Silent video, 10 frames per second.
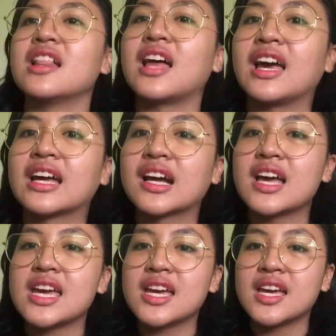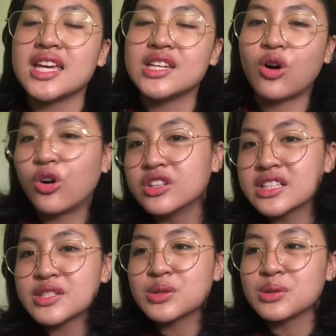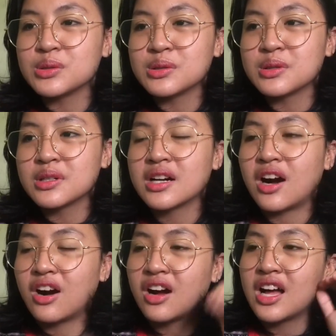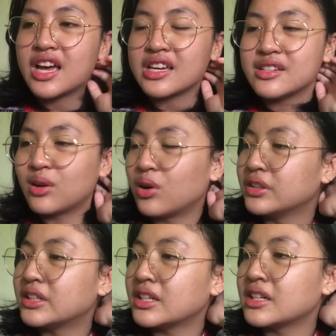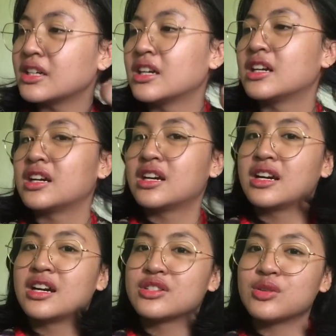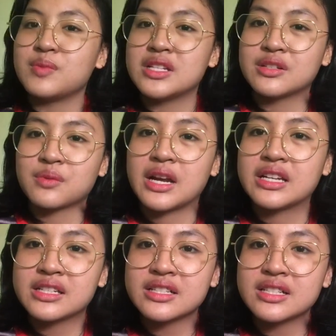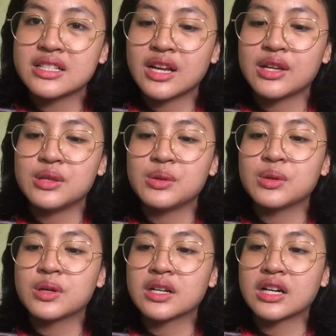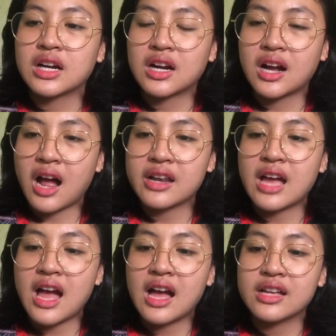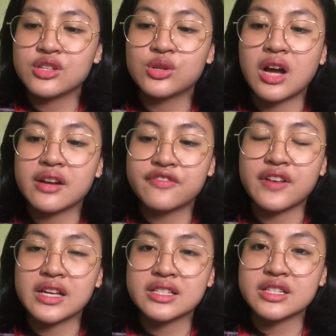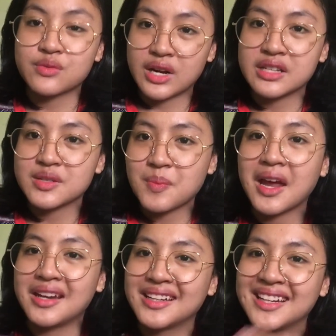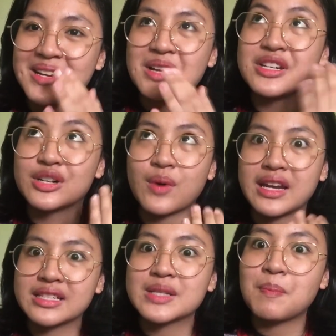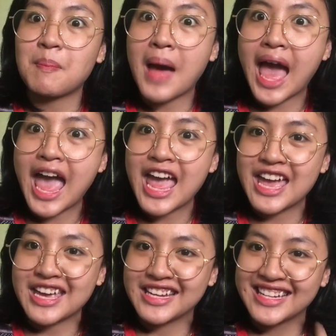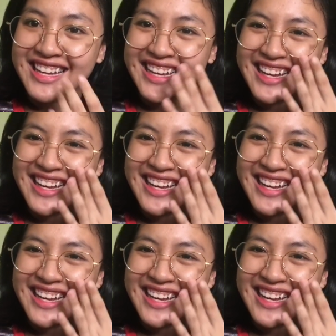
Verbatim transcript: Like in order to oh, in order to be the greatest, you gotta you gotta face the greatest pain. the greatest pain.